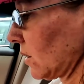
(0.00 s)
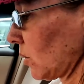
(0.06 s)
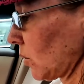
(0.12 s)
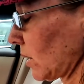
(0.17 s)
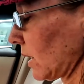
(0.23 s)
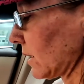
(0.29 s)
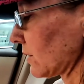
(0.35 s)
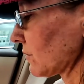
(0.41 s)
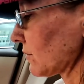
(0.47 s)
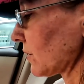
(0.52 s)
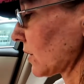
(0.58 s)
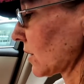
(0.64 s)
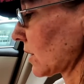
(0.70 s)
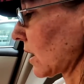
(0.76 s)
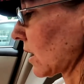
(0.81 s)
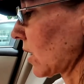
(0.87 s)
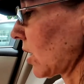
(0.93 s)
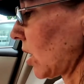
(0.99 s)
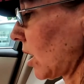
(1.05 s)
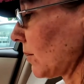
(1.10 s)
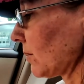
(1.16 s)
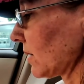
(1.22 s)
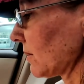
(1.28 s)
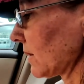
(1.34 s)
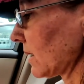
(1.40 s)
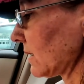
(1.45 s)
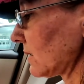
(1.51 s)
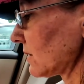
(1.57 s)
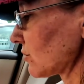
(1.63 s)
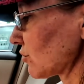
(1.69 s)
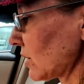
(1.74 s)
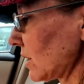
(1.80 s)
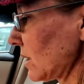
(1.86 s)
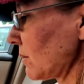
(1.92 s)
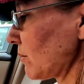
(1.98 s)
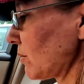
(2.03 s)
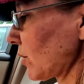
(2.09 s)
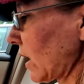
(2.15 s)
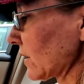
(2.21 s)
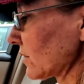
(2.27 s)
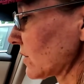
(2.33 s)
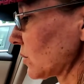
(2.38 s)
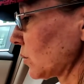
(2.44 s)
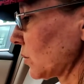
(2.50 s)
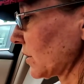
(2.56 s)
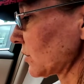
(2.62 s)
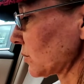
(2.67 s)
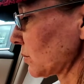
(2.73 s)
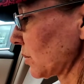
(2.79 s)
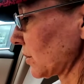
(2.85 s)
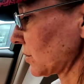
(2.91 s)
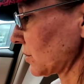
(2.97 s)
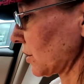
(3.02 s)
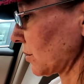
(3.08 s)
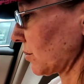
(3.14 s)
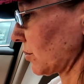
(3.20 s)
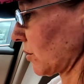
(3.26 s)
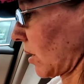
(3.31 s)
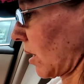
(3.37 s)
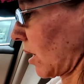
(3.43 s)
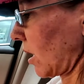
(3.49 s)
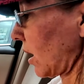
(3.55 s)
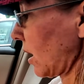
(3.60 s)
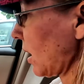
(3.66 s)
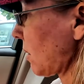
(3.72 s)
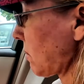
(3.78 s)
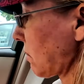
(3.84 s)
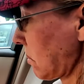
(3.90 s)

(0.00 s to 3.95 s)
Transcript: One for a complimentary breast whisperer bra,